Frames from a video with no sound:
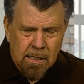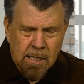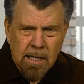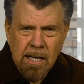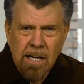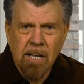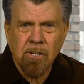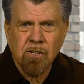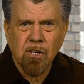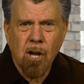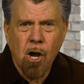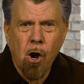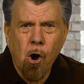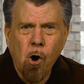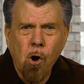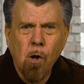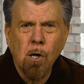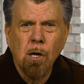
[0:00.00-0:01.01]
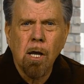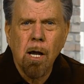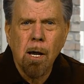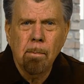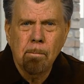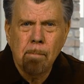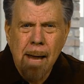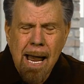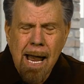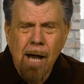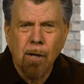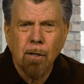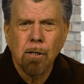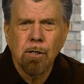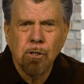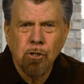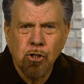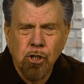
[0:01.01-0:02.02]
It's all about
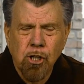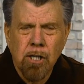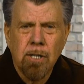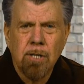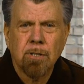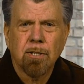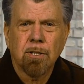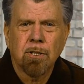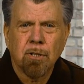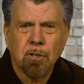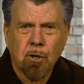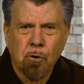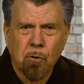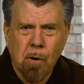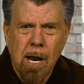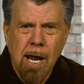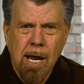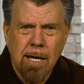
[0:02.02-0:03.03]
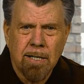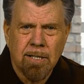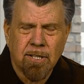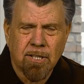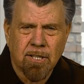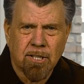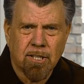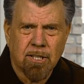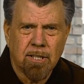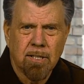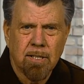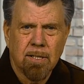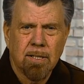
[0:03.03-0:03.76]
Jesus Christ.